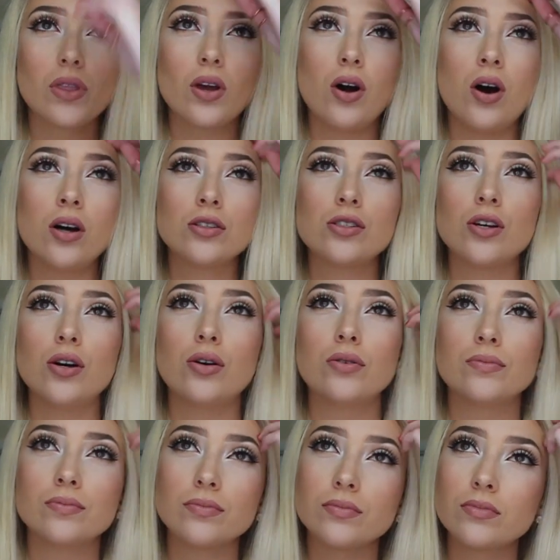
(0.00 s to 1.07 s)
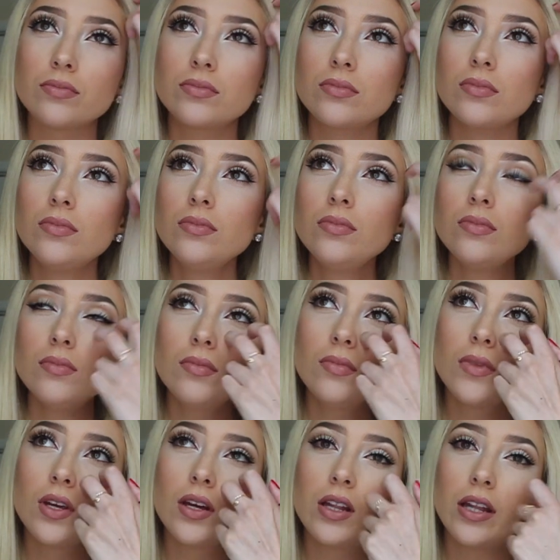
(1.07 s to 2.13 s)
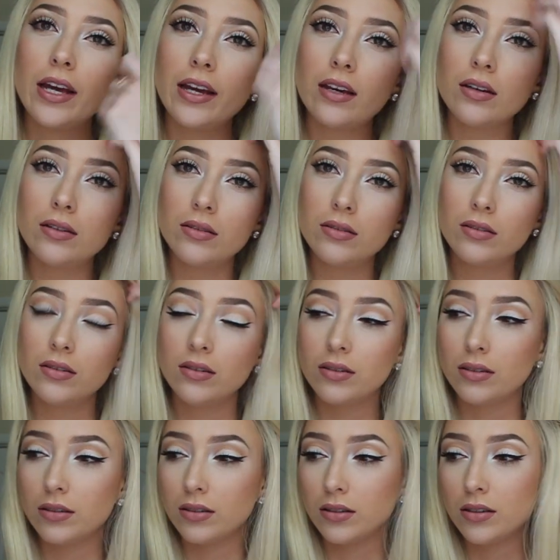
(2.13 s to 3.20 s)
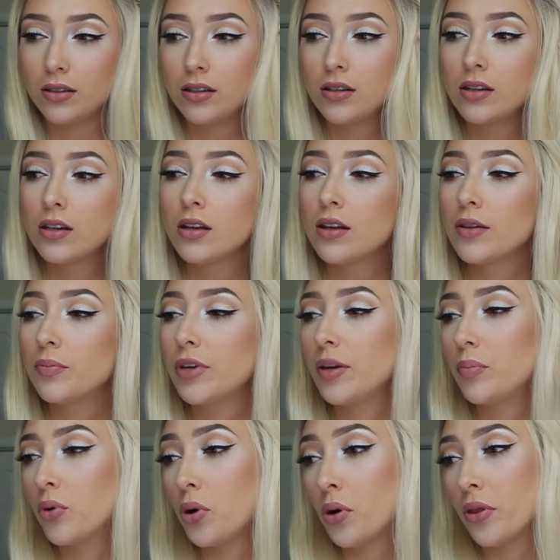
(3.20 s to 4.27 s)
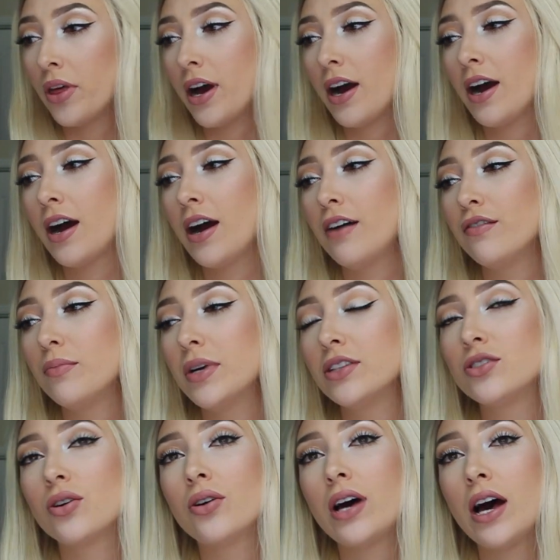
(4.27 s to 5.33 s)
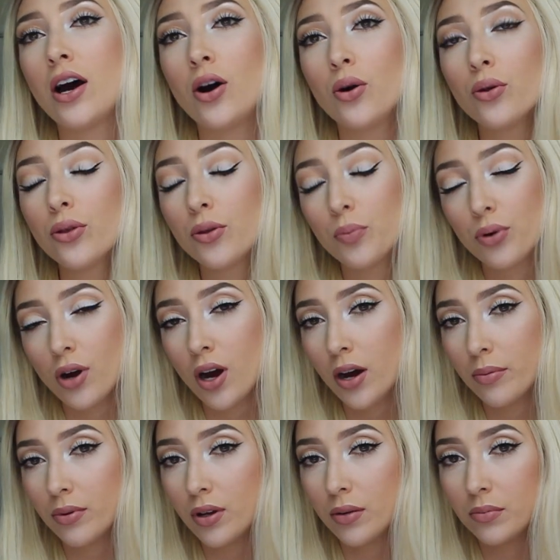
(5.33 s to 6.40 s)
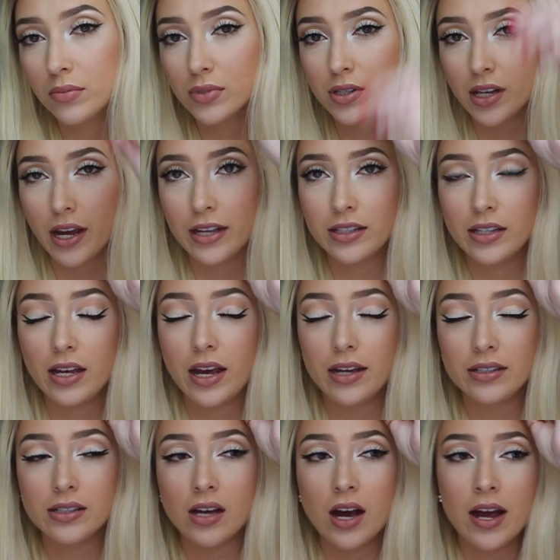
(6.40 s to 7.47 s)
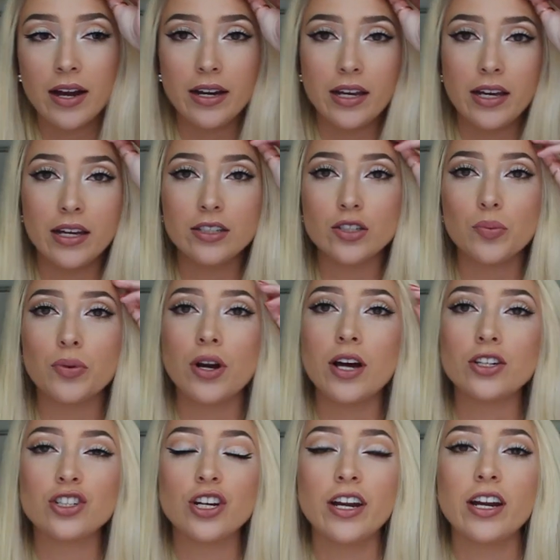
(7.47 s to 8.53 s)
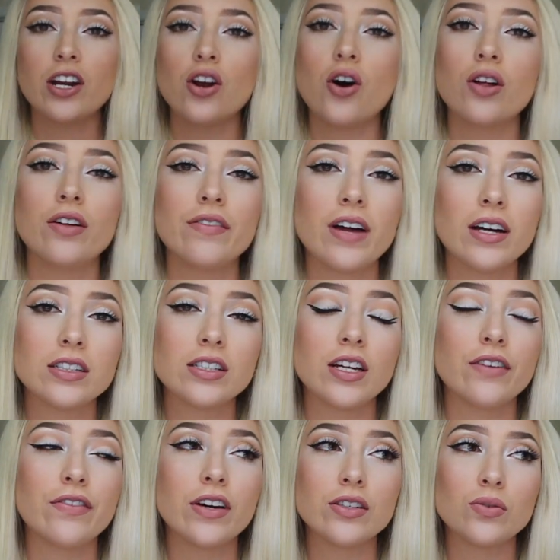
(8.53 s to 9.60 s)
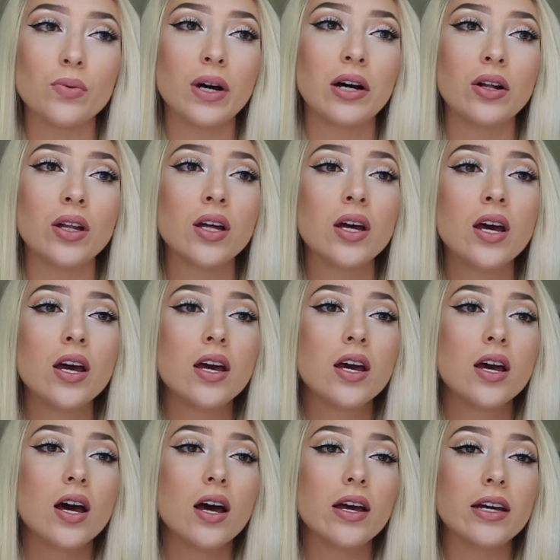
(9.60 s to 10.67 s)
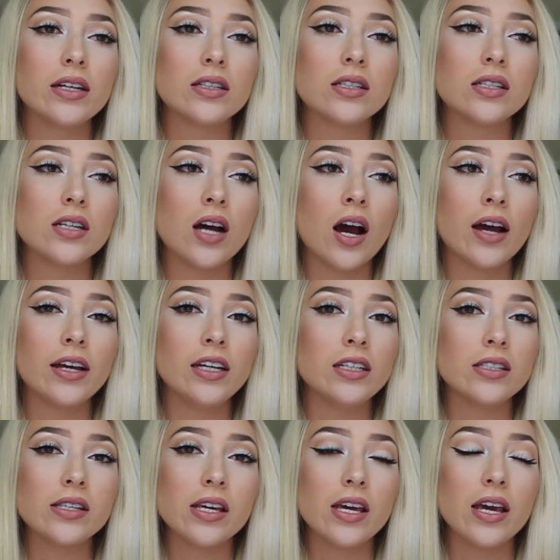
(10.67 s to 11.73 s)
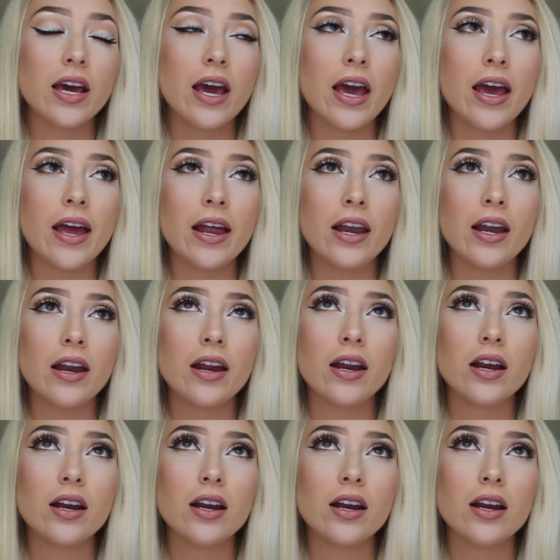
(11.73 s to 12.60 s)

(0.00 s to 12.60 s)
Also, like, people that have mental health problems, like anxiety and depression and all of that stuff as well, it's not easy, and